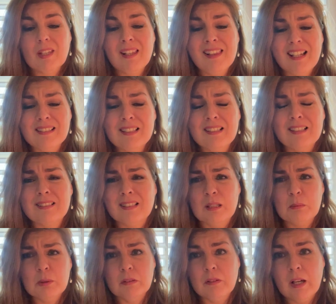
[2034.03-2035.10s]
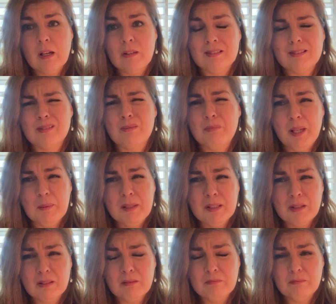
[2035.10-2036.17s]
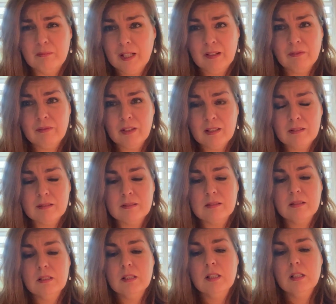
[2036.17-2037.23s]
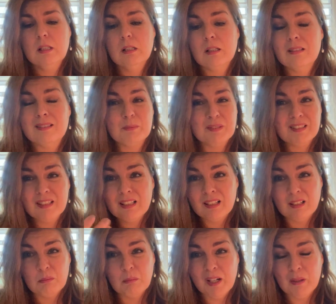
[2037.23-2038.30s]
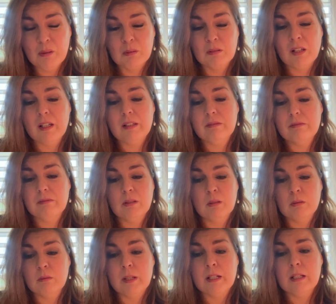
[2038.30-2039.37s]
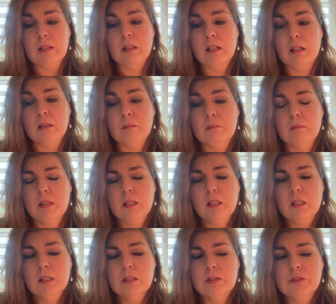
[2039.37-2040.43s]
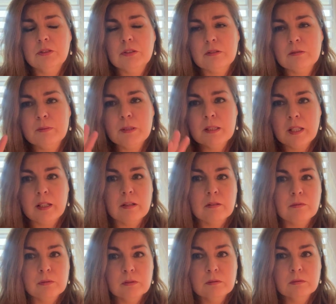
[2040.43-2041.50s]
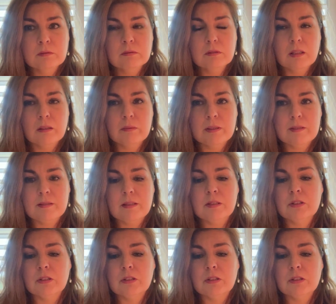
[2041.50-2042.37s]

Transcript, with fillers: That's an example of how this maybe could manifest, because I'm seeing it in my own life already. Um, just be careful. I'm going to say